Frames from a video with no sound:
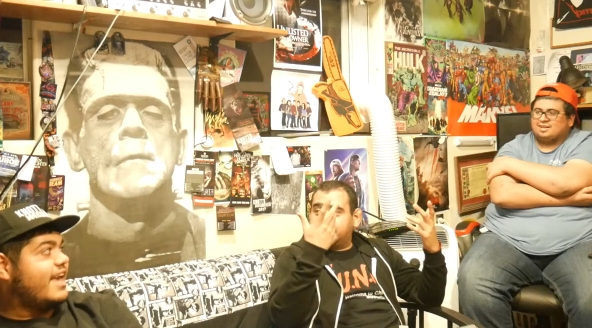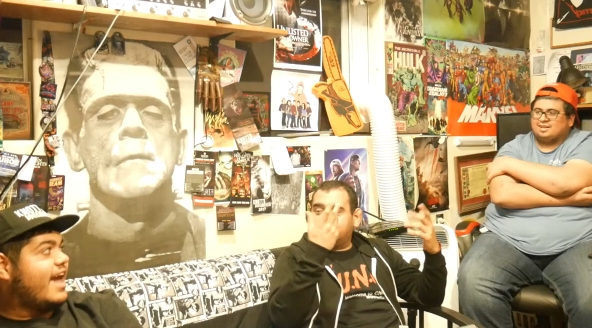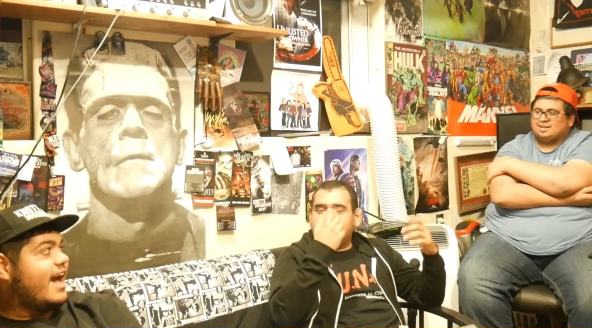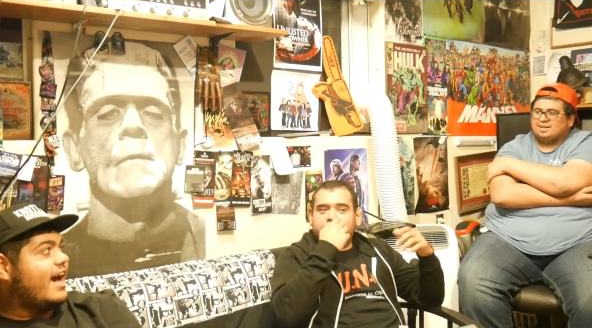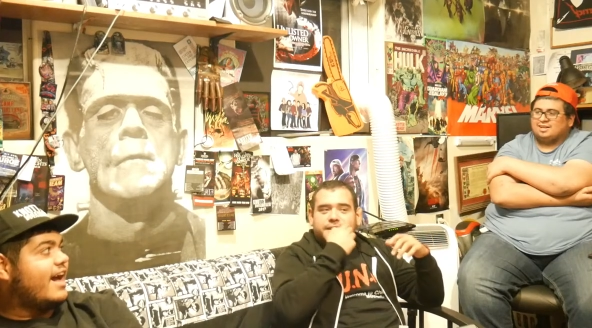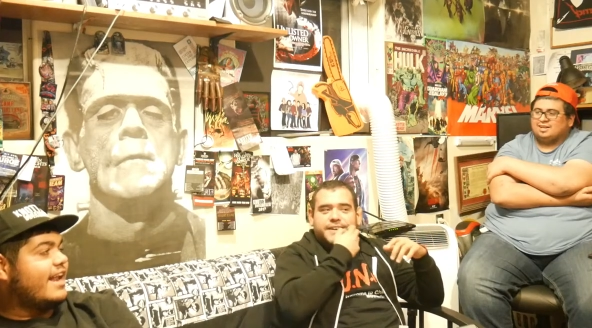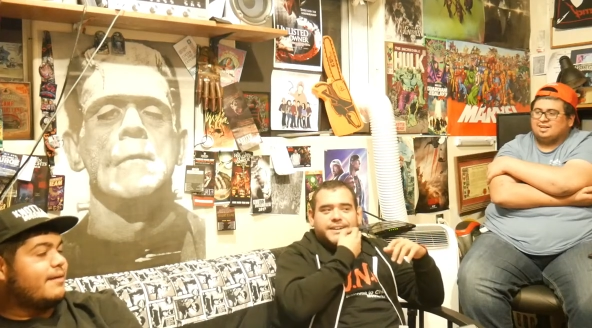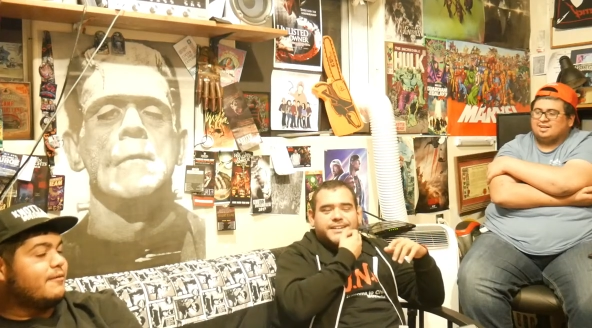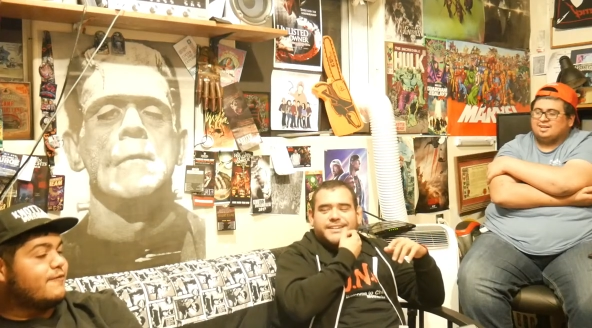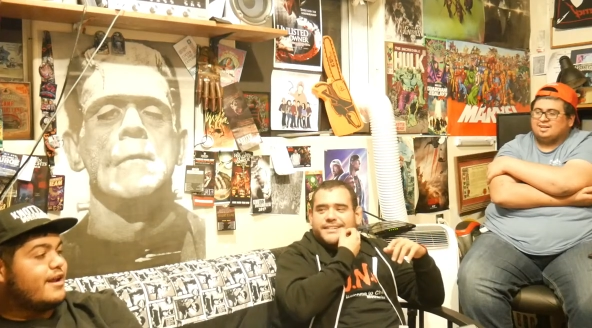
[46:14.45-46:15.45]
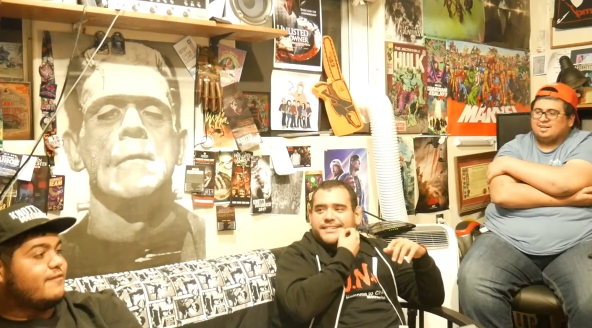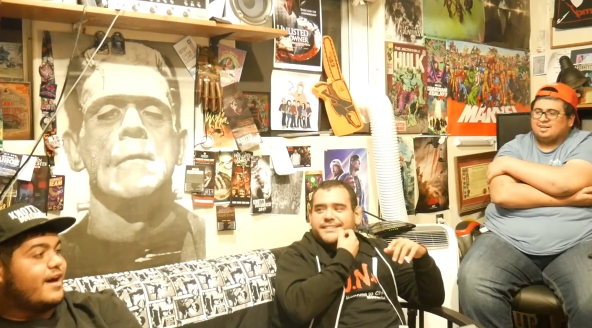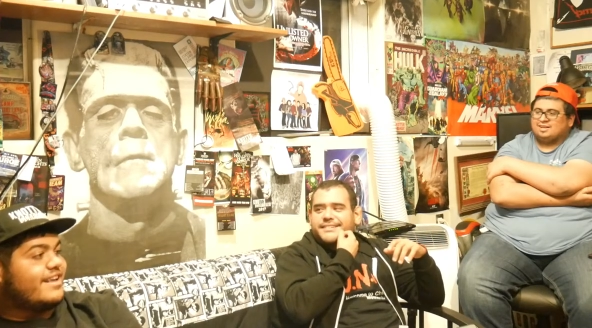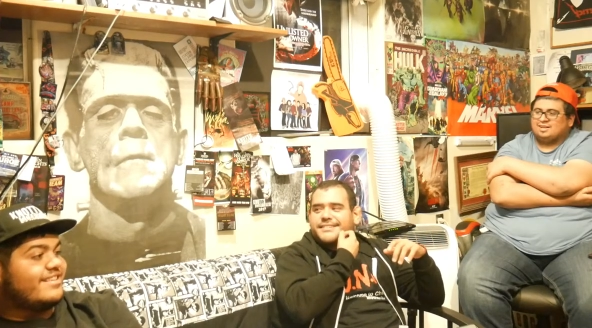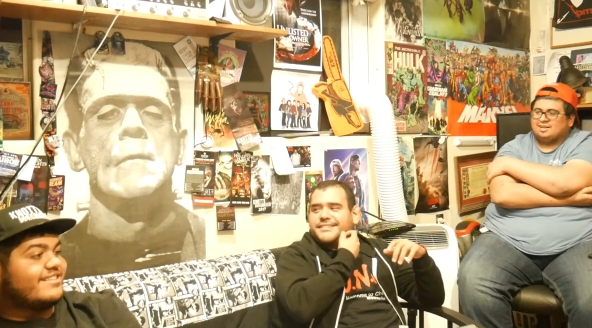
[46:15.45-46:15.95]
Speaker 1: Yeah, and I'm afraid of
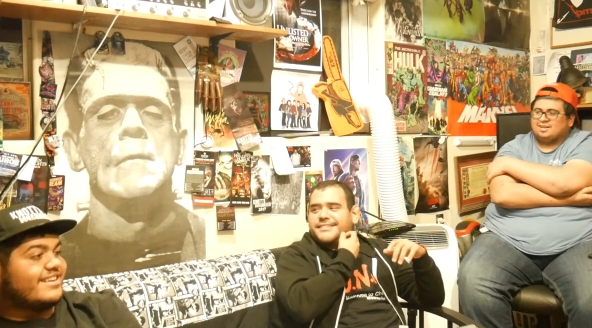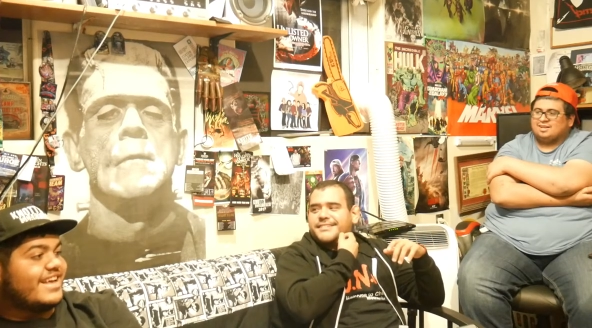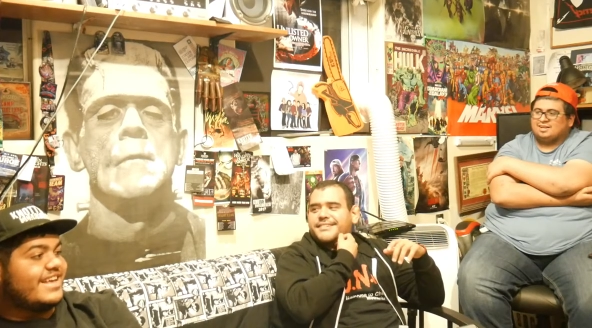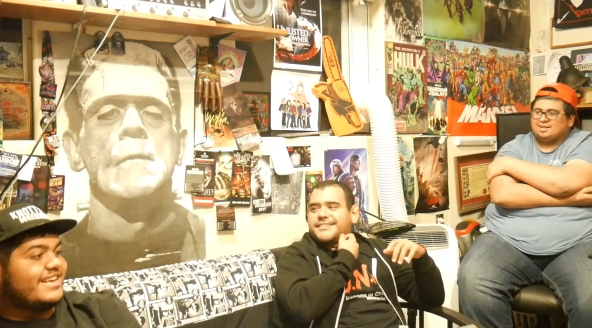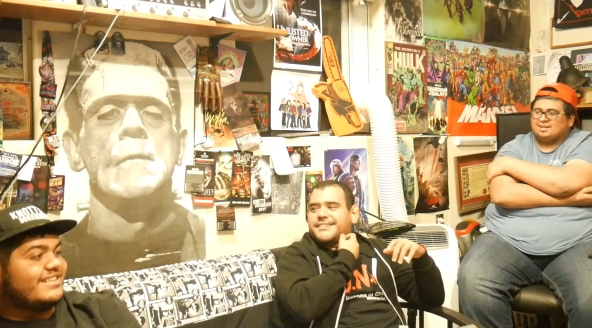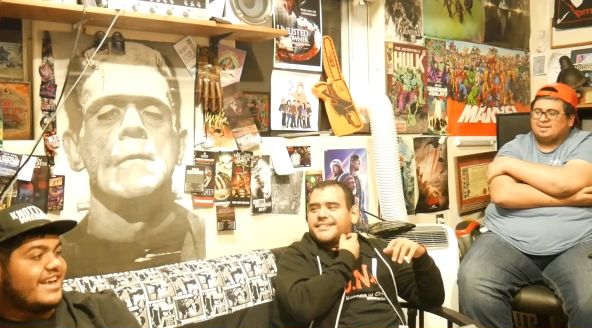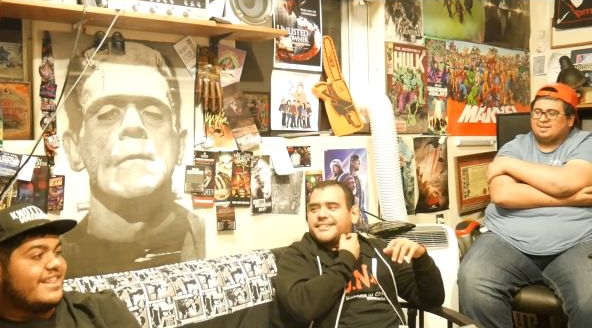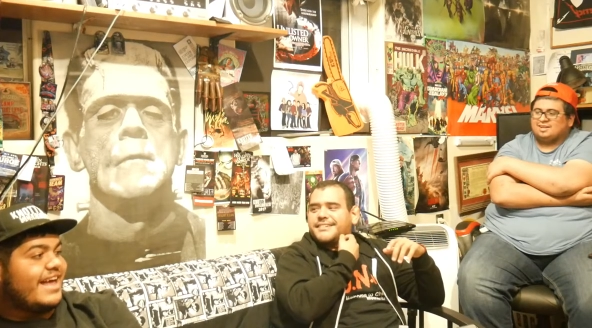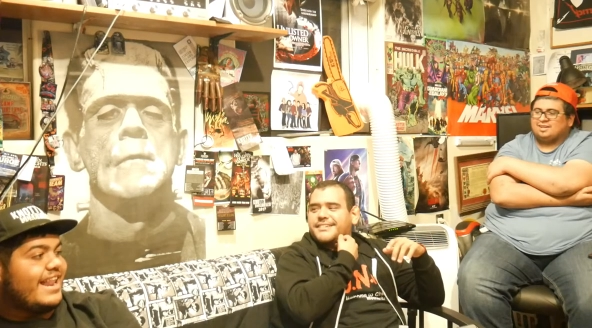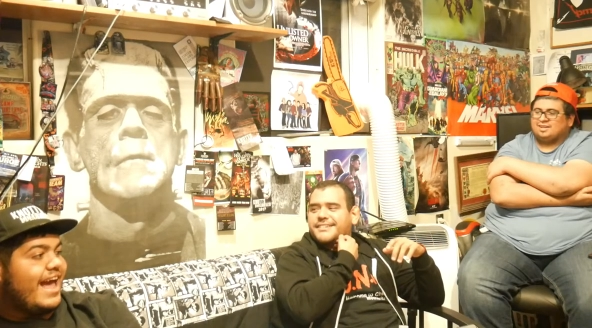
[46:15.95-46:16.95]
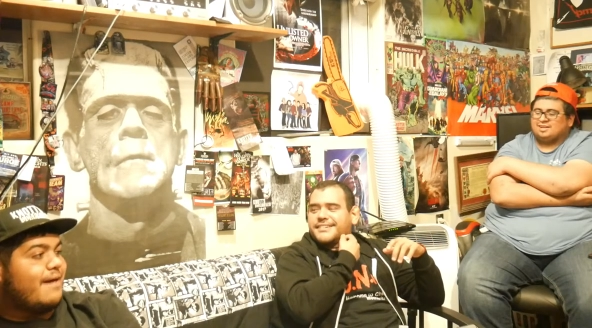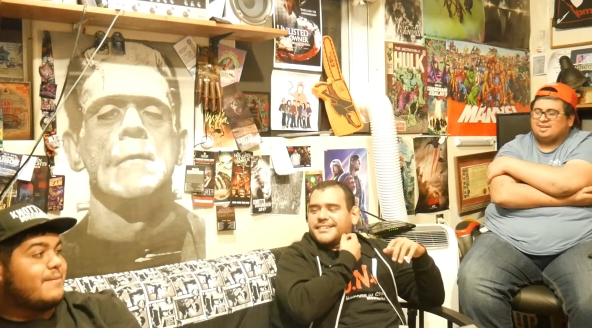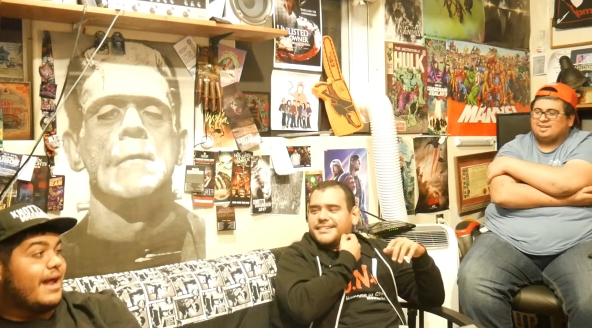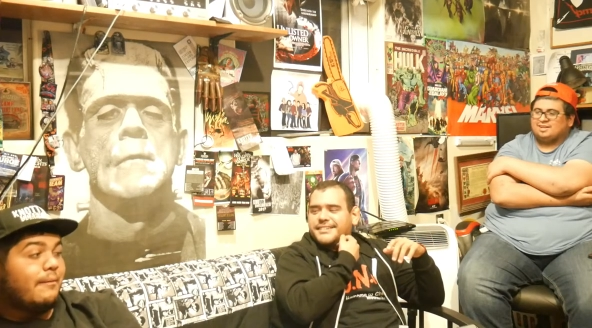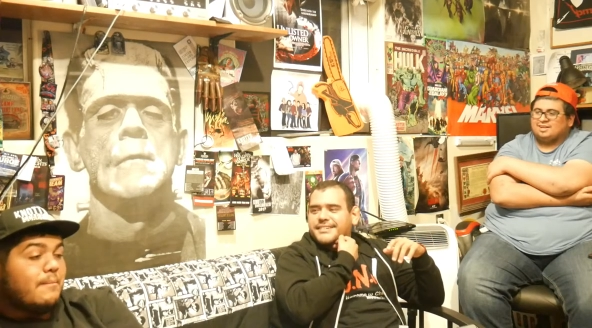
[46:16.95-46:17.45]
heights as it is, and that
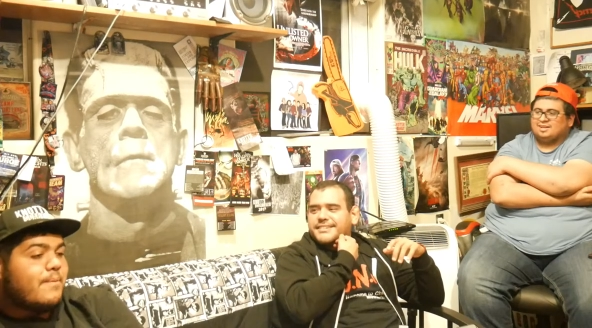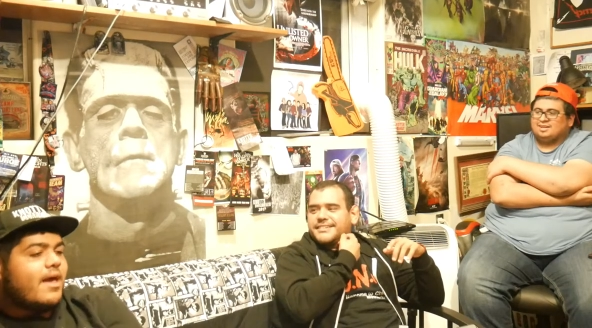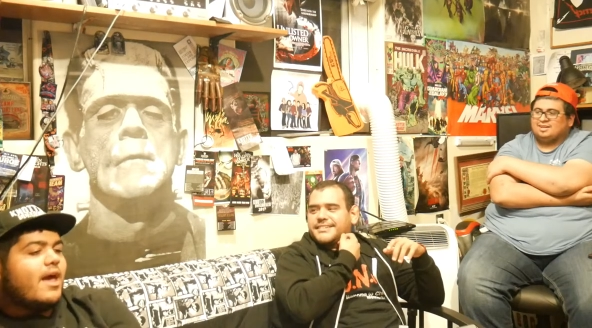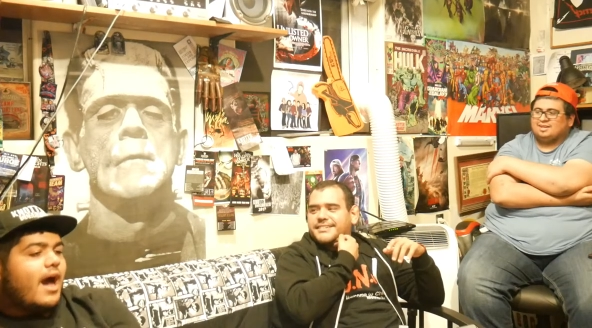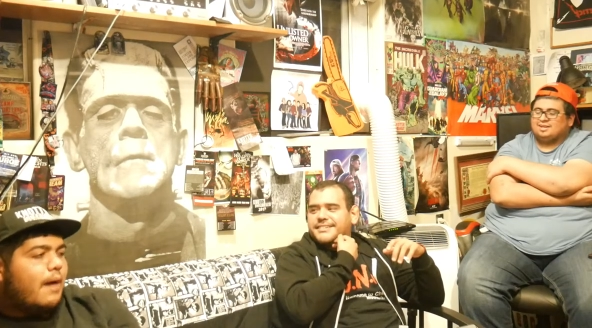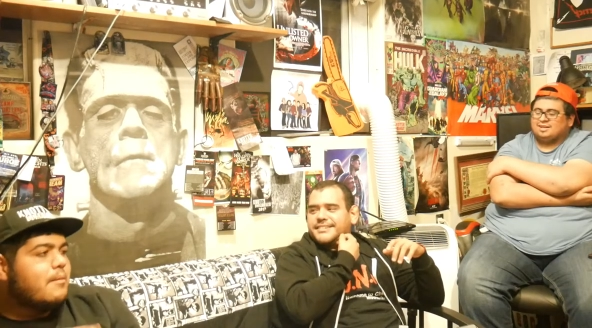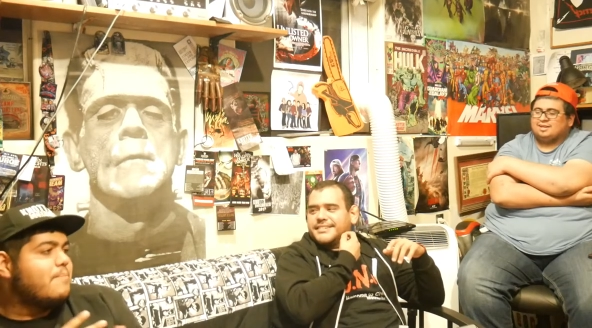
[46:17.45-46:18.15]
happened. I'm a I'm a